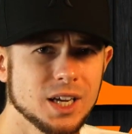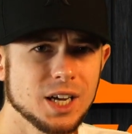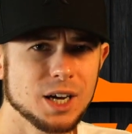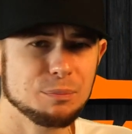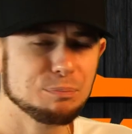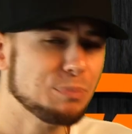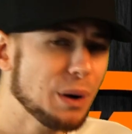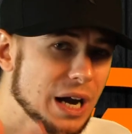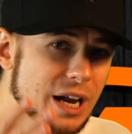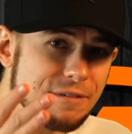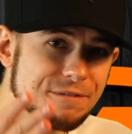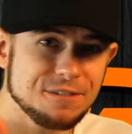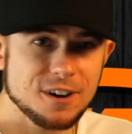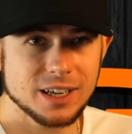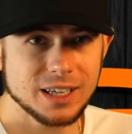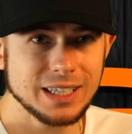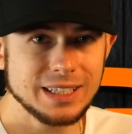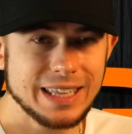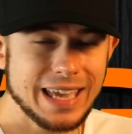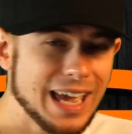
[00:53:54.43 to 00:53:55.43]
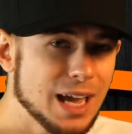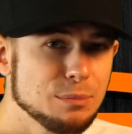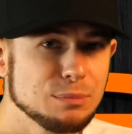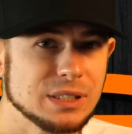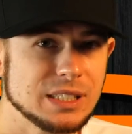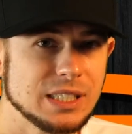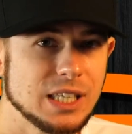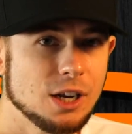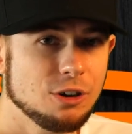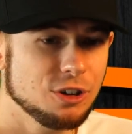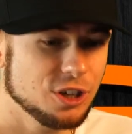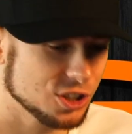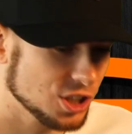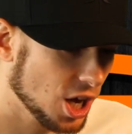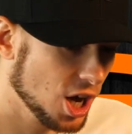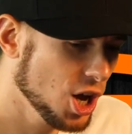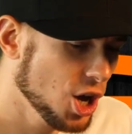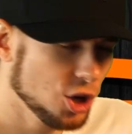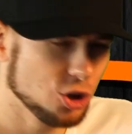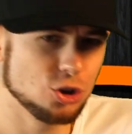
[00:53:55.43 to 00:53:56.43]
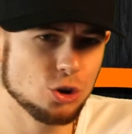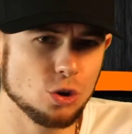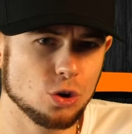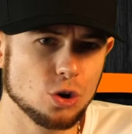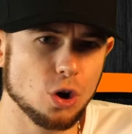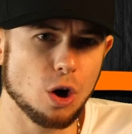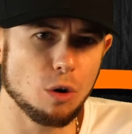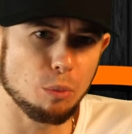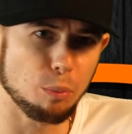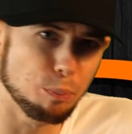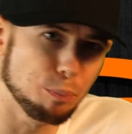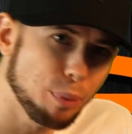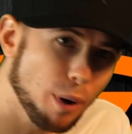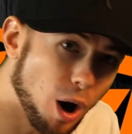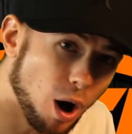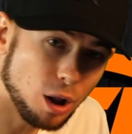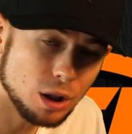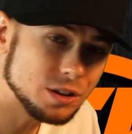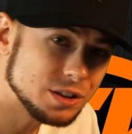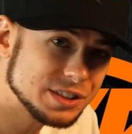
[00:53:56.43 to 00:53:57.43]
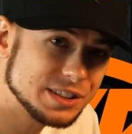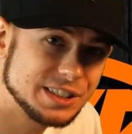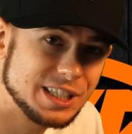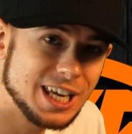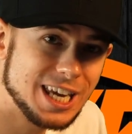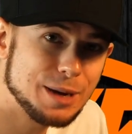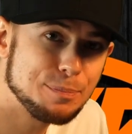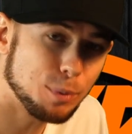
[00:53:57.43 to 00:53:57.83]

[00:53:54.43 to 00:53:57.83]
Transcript: Buy a fucking M series. You go balls deep,